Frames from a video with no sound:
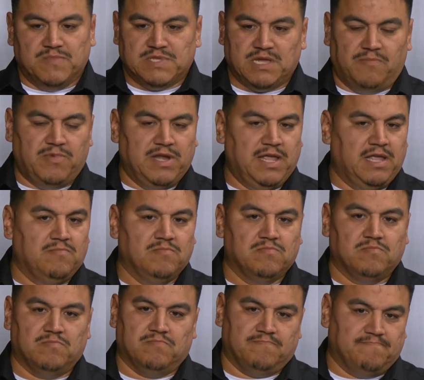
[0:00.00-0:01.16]
somebody
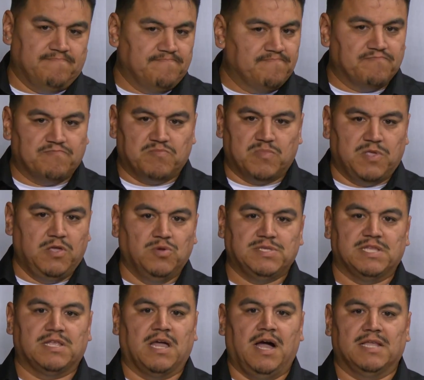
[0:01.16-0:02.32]

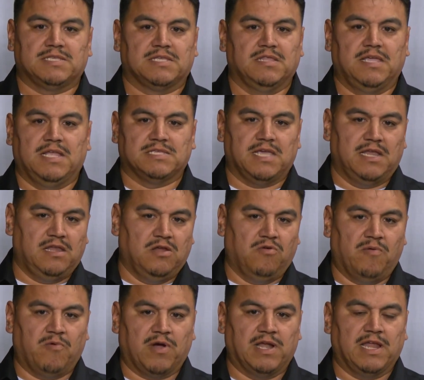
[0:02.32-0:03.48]
using constantly and saying, you know what,
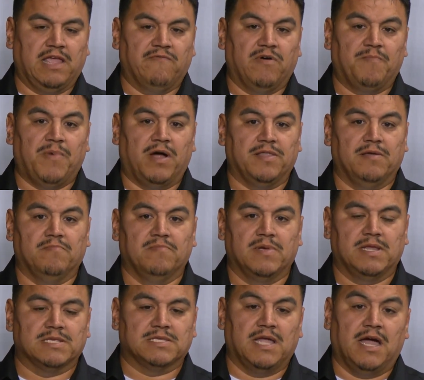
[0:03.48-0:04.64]
we're going to give up on them. It
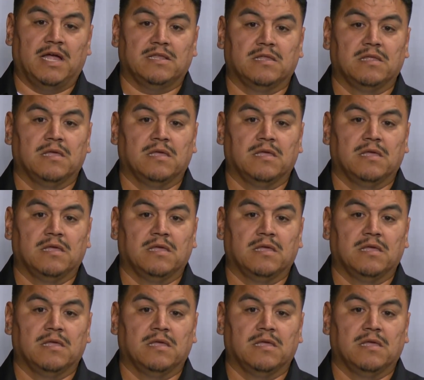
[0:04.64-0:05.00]
is not.